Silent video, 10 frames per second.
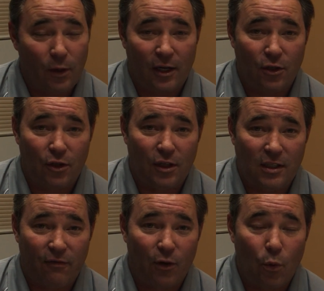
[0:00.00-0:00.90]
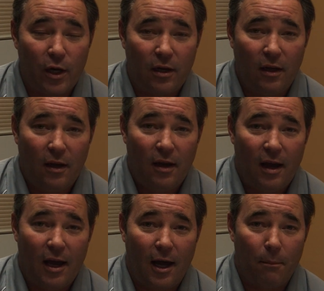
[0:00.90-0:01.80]
We're going to do these every week,
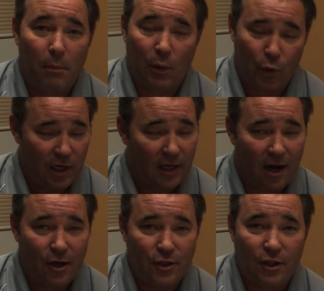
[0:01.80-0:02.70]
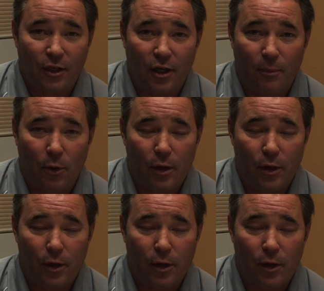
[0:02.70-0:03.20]
but we encourage you to keep